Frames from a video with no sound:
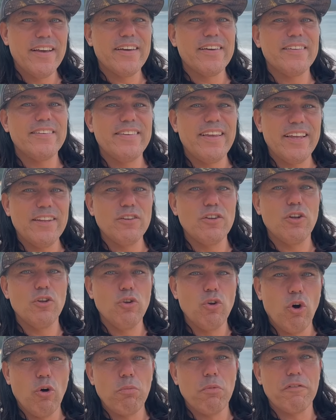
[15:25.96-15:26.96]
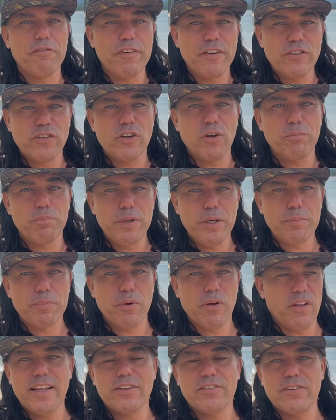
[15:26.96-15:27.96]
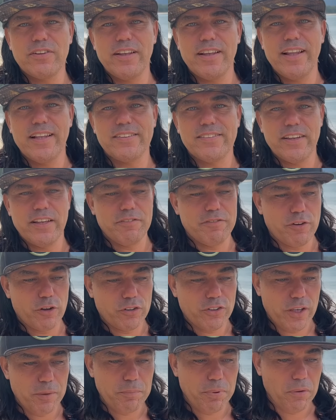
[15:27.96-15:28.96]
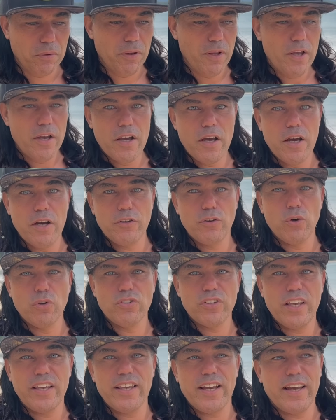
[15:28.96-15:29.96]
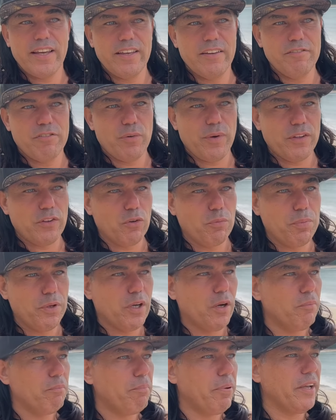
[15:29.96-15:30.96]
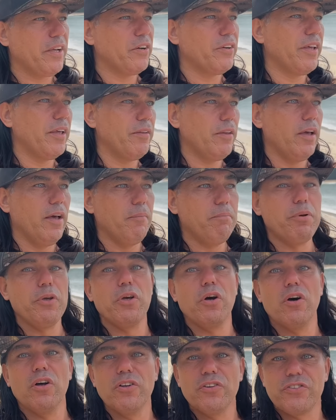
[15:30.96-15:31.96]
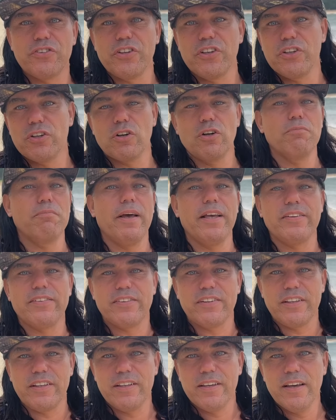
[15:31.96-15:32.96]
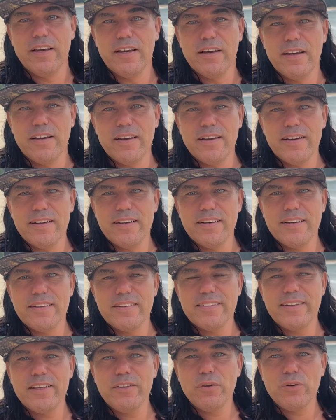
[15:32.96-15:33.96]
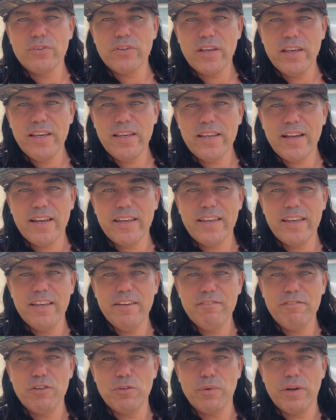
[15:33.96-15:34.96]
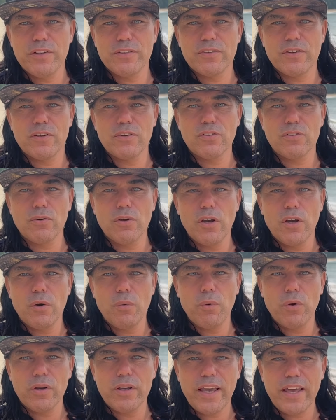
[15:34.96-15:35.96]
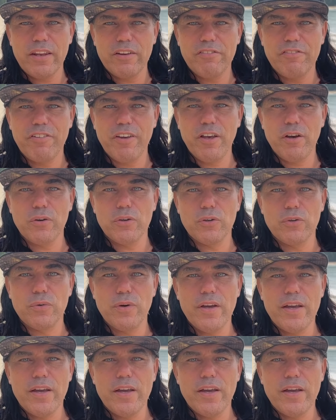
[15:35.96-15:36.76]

than the normal physical people, let's say for example those AI influencers become bigger than Beyonce or Messi, then those AI influencers will get a value.